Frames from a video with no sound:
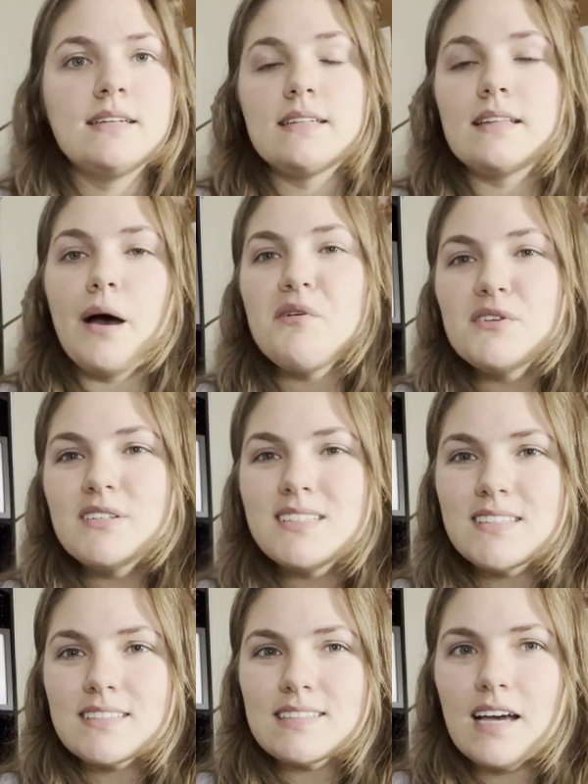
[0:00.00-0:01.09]
That
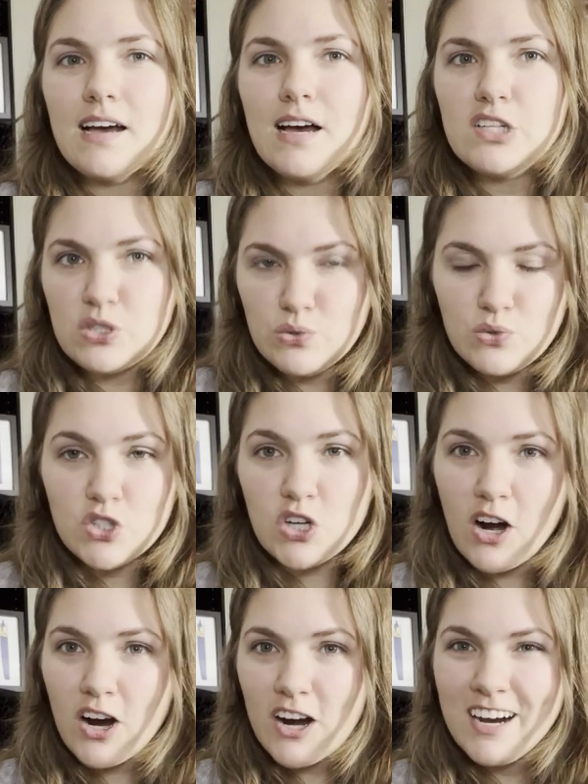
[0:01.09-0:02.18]
was a
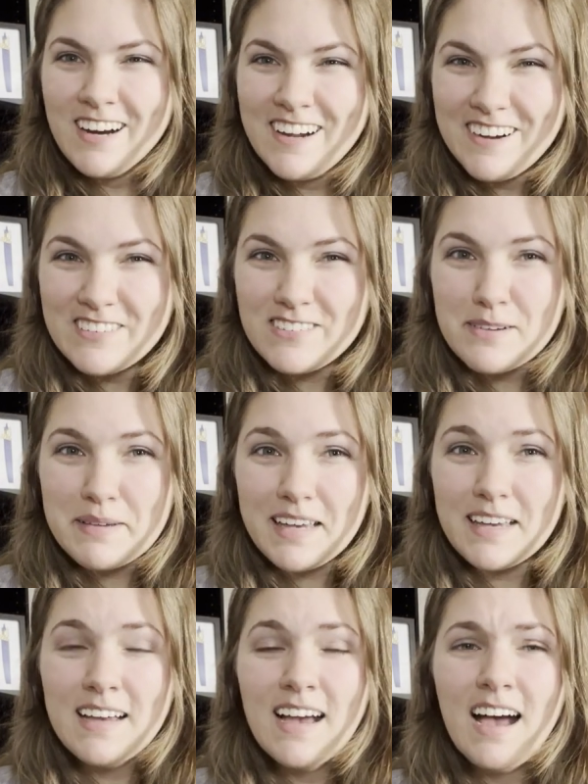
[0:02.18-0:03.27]
2-star for
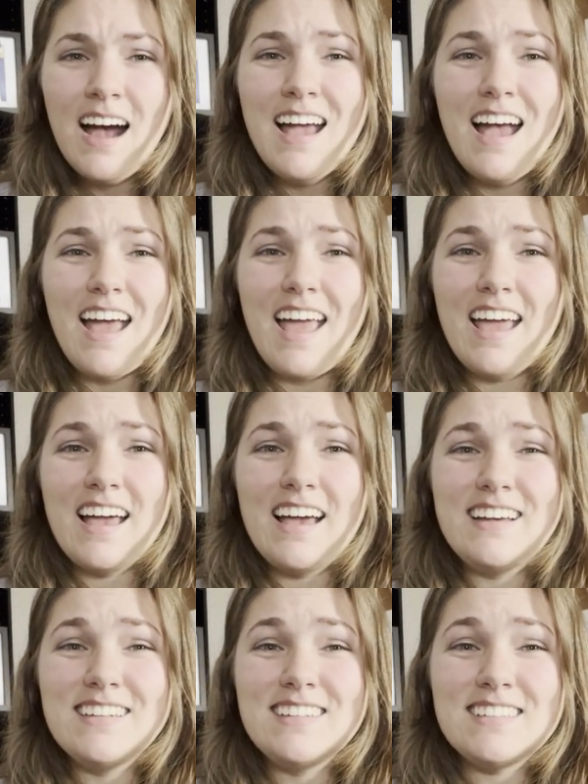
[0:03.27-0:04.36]
me,
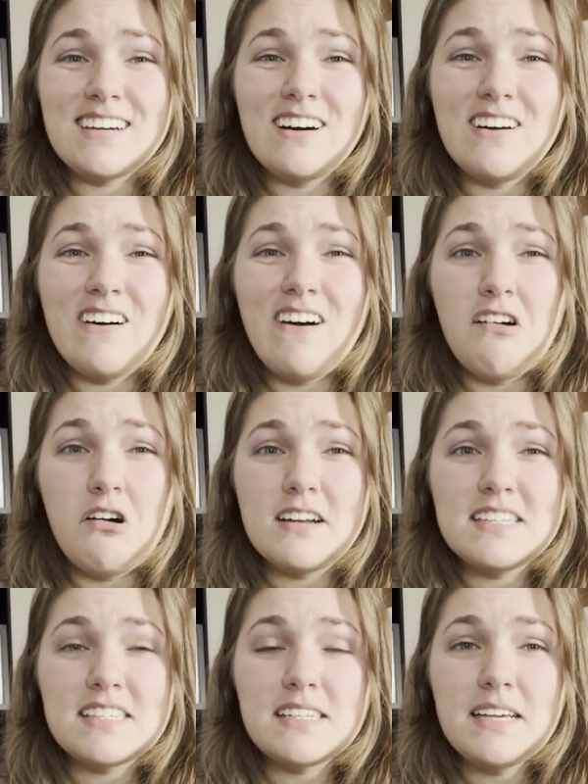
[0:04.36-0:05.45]
and
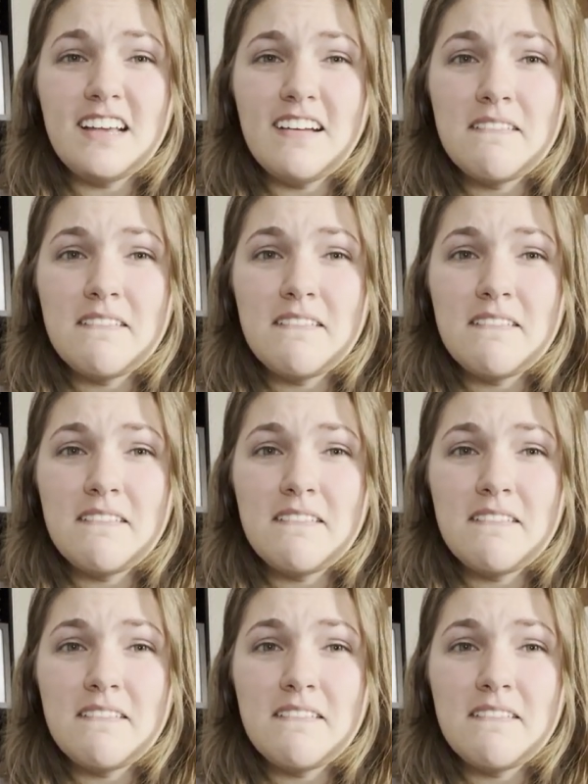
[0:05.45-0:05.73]
honestly,